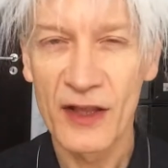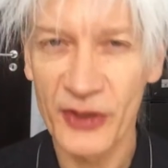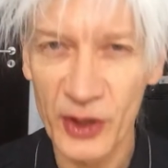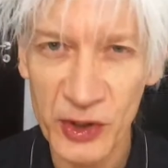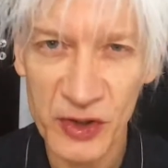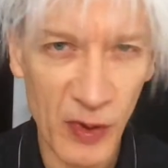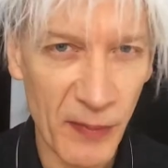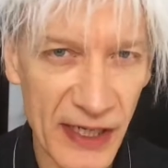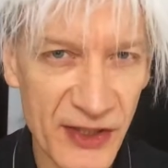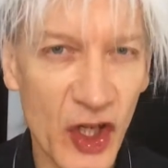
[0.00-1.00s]
Those were
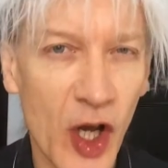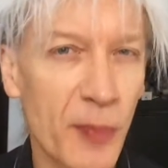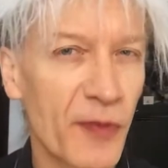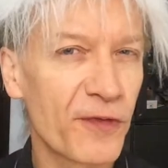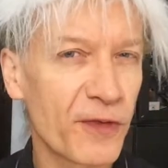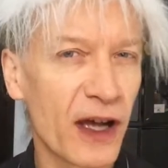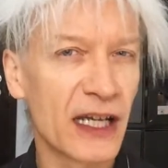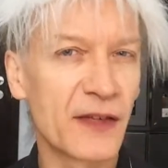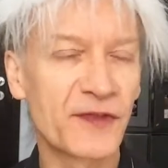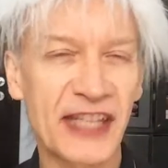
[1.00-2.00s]
my top
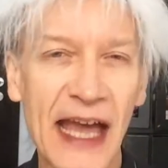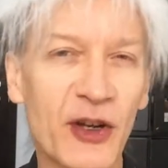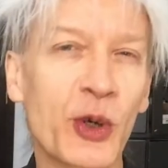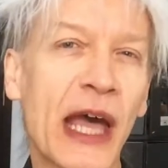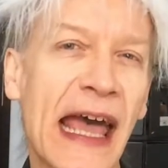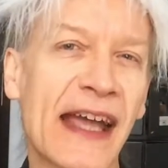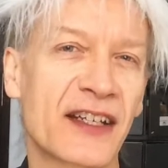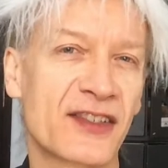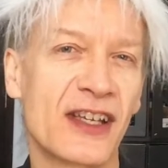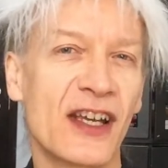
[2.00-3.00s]
five tarot
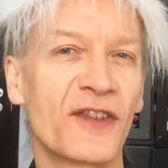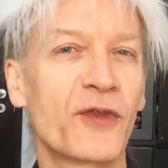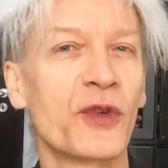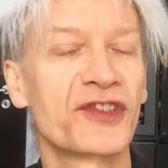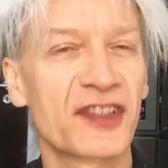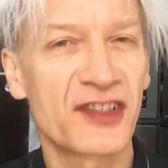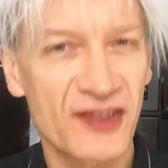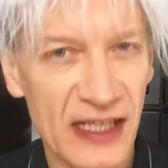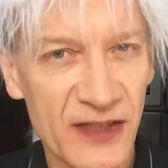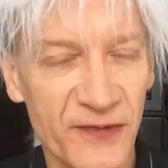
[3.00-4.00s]
hacks for
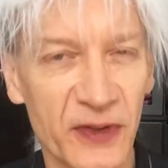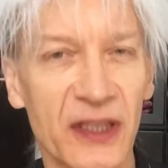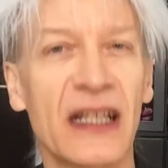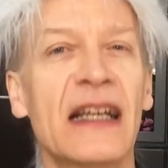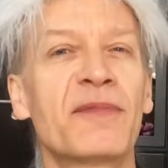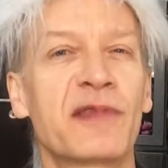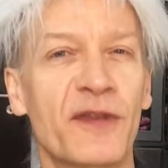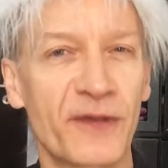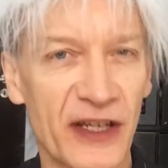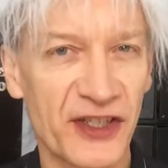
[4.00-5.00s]
successful
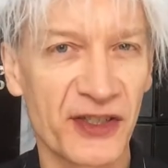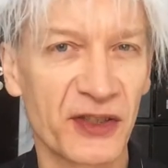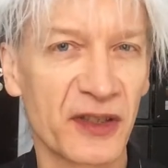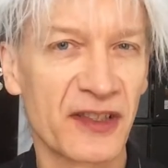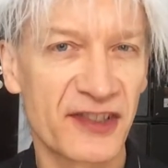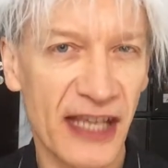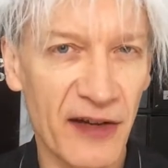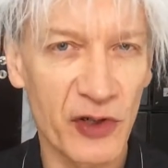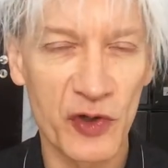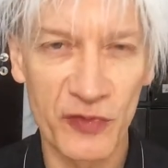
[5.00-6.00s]
professional
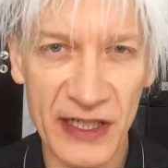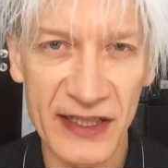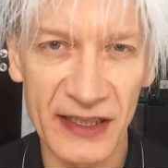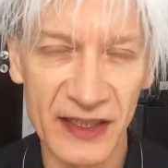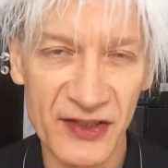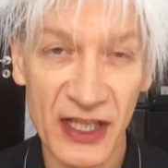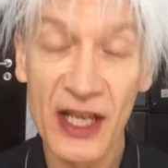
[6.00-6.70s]
tarot readings.